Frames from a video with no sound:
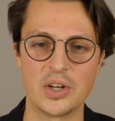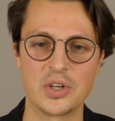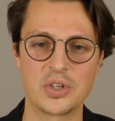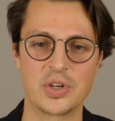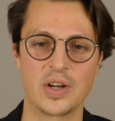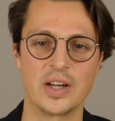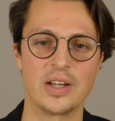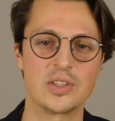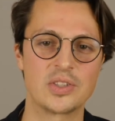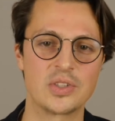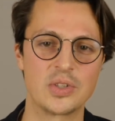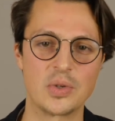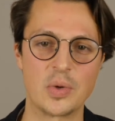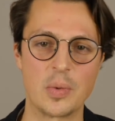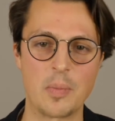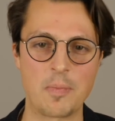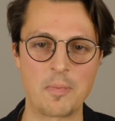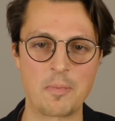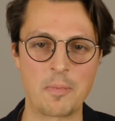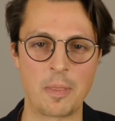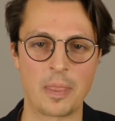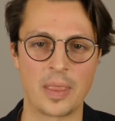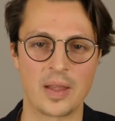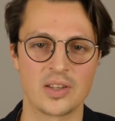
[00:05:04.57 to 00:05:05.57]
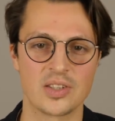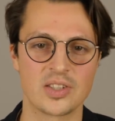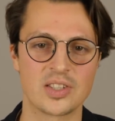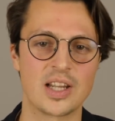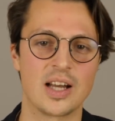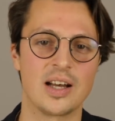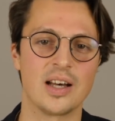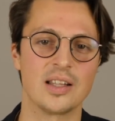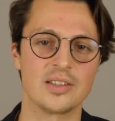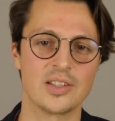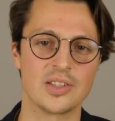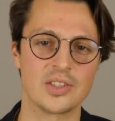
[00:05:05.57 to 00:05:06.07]
try to
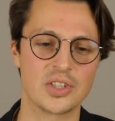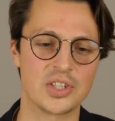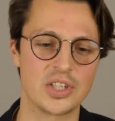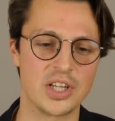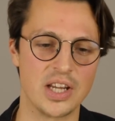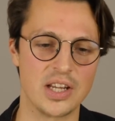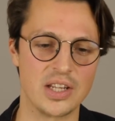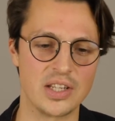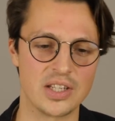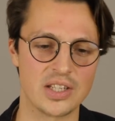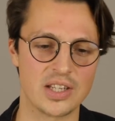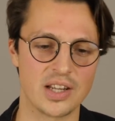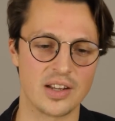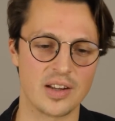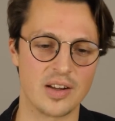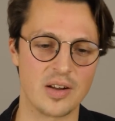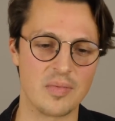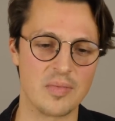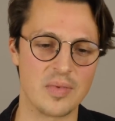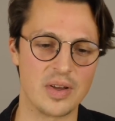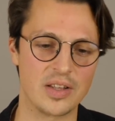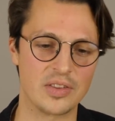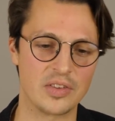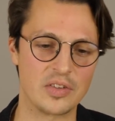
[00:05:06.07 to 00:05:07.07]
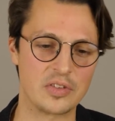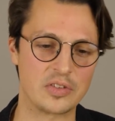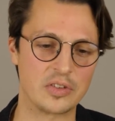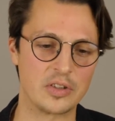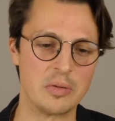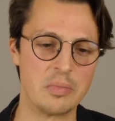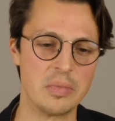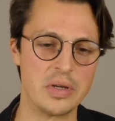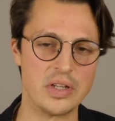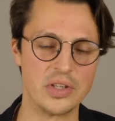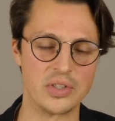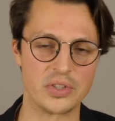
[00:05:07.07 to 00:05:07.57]
start this change at the
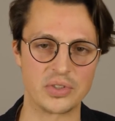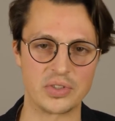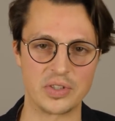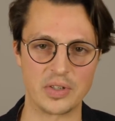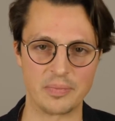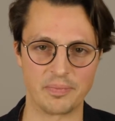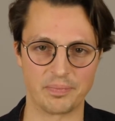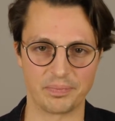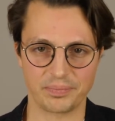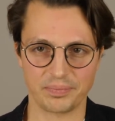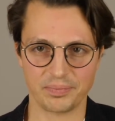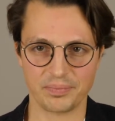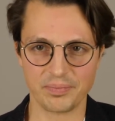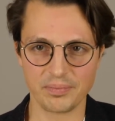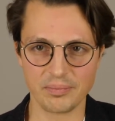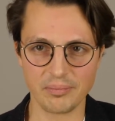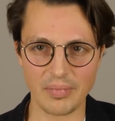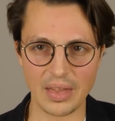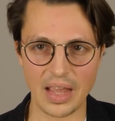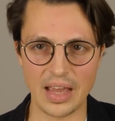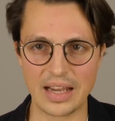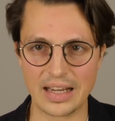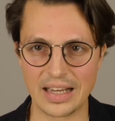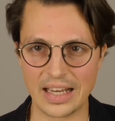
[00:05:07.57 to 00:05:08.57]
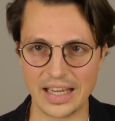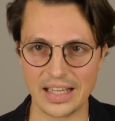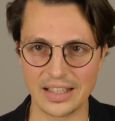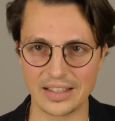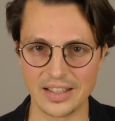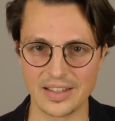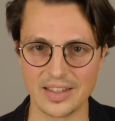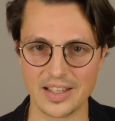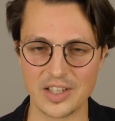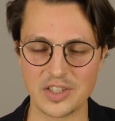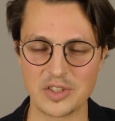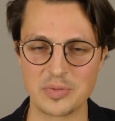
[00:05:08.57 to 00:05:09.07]
Foreign Ministry. And
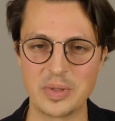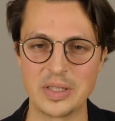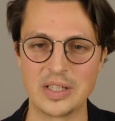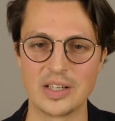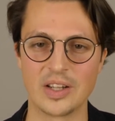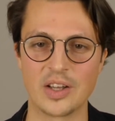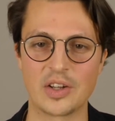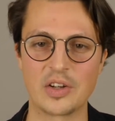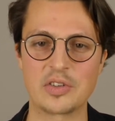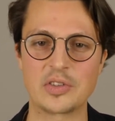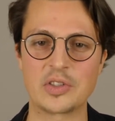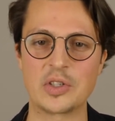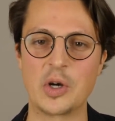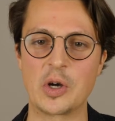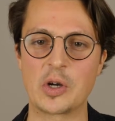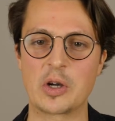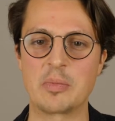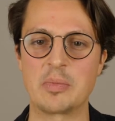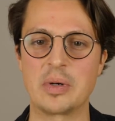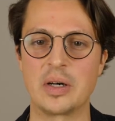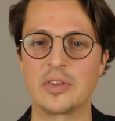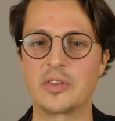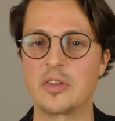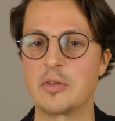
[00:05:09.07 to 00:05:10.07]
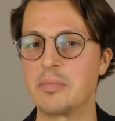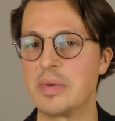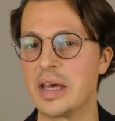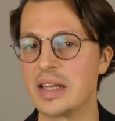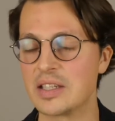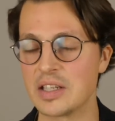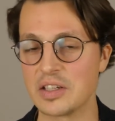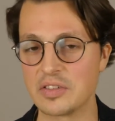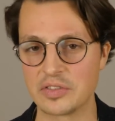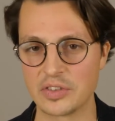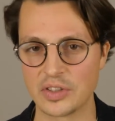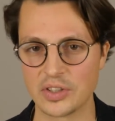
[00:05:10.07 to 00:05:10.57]
lately there's been a lot of talk about the
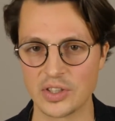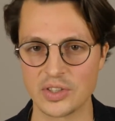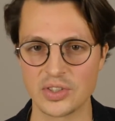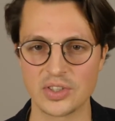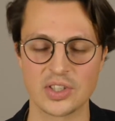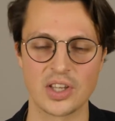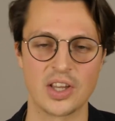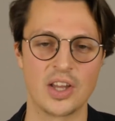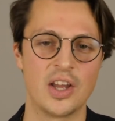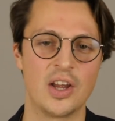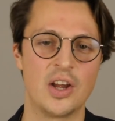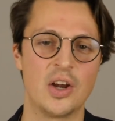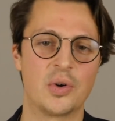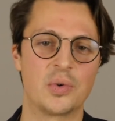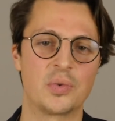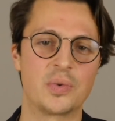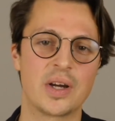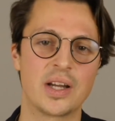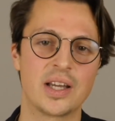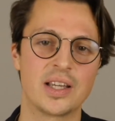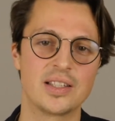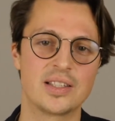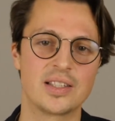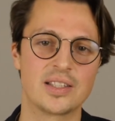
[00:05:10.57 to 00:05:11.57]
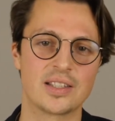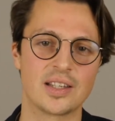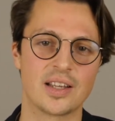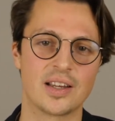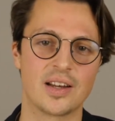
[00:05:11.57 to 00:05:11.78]
metaverse, right?